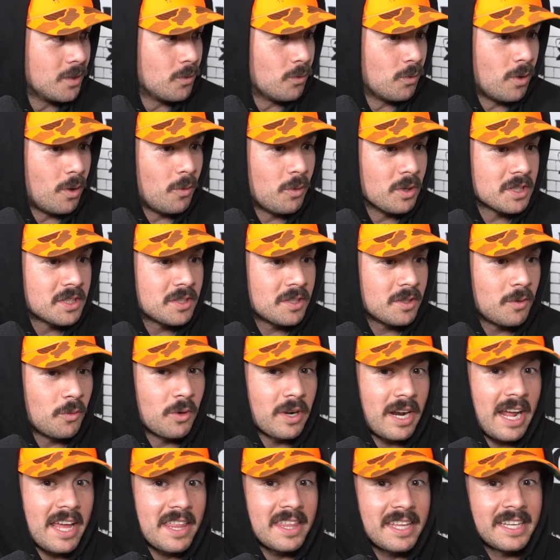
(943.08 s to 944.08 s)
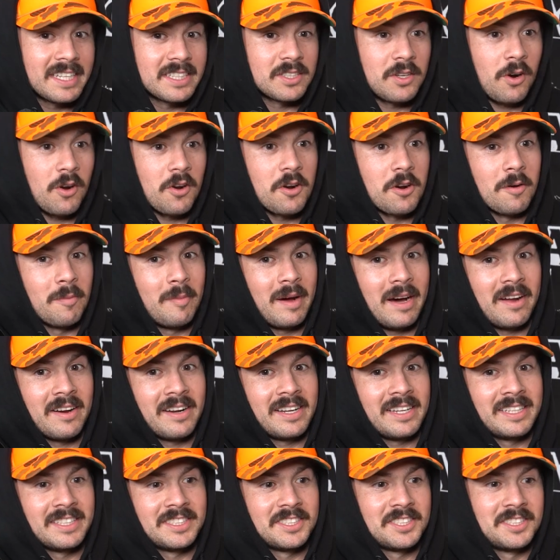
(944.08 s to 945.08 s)
Well, what I think is harder about
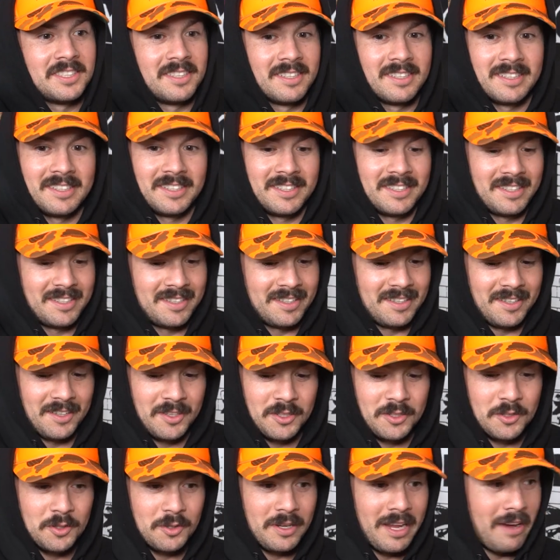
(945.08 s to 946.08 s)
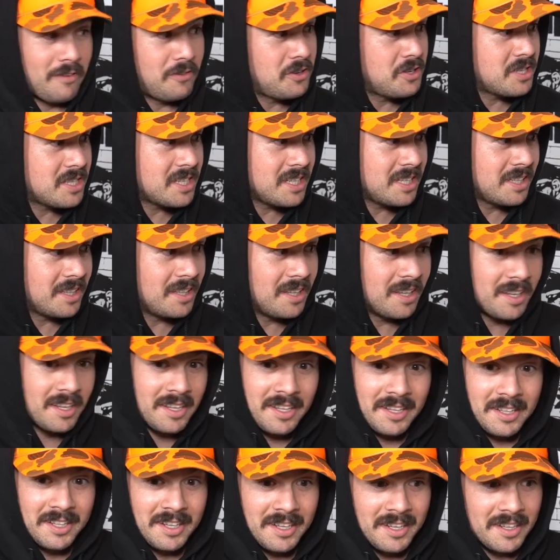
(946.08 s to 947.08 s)
it is, dude, have you seen
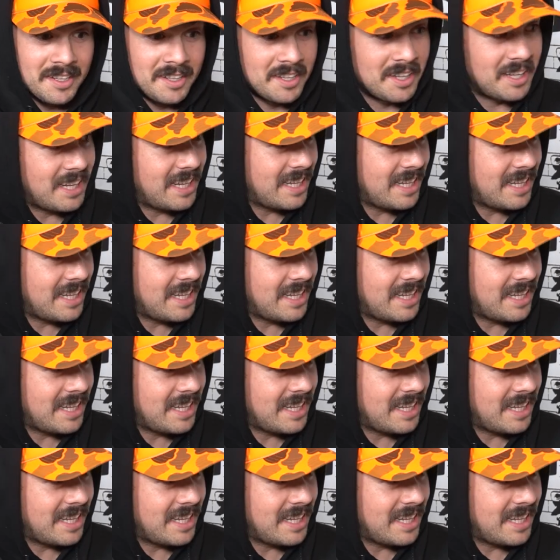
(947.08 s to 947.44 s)
the